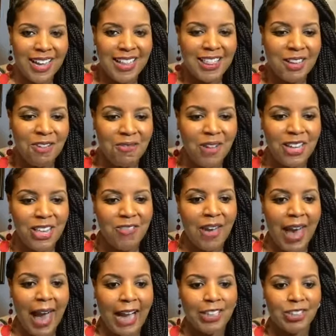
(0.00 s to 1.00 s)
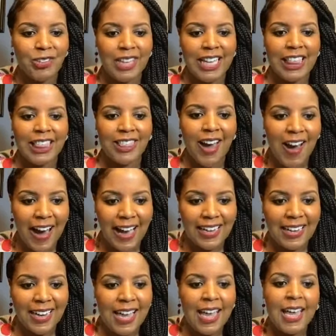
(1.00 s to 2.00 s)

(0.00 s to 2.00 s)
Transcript: than what you actually thought.